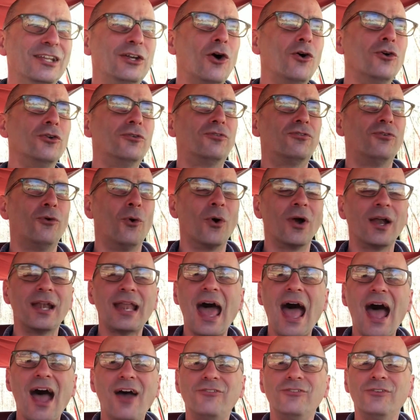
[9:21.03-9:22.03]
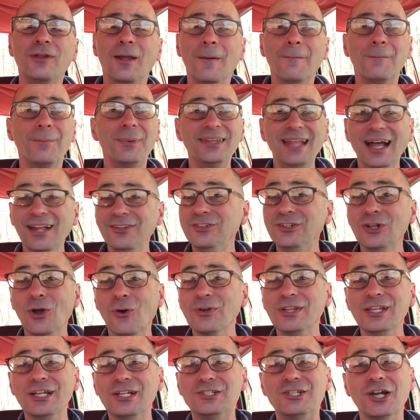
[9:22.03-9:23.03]
goes 4.5, but that's the
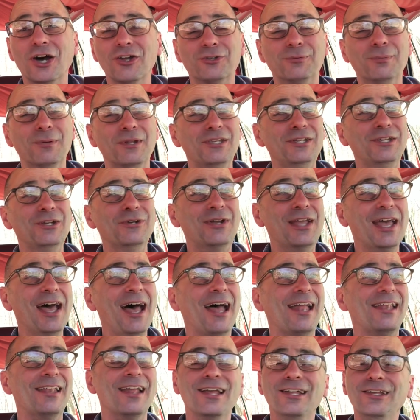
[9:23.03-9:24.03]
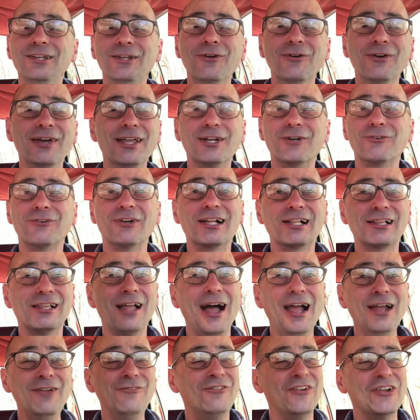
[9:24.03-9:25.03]
only adjustment you get. You don't get a
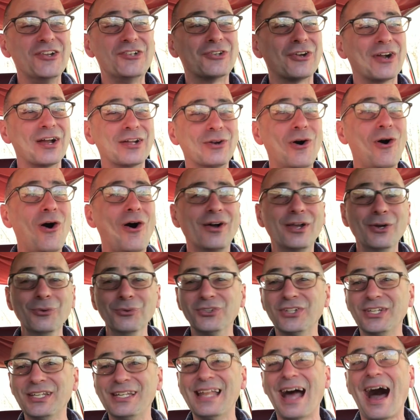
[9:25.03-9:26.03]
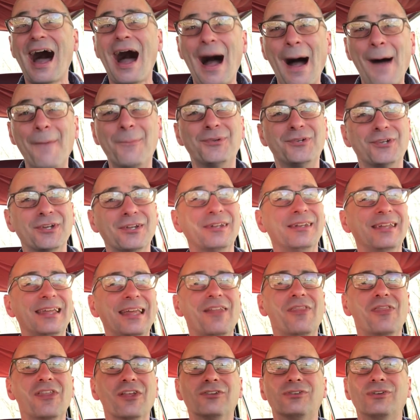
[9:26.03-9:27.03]
recline feature at all. It was an option
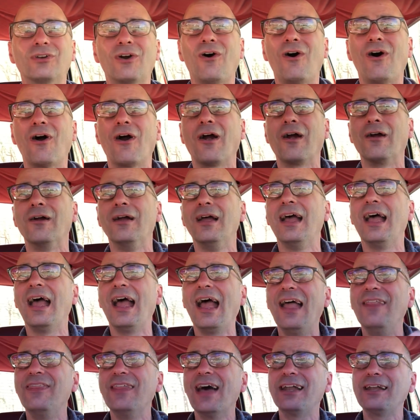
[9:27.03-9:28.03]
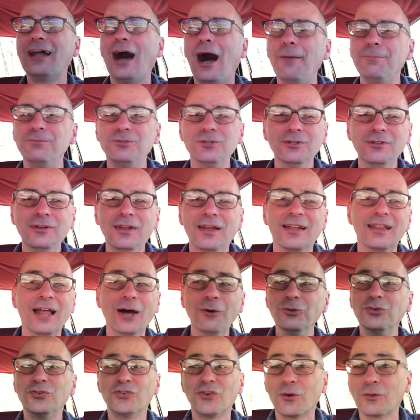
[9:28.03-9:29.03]
in this car. And that option,
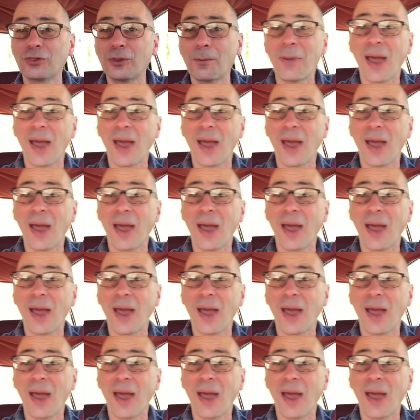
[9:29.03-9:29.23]
that was for the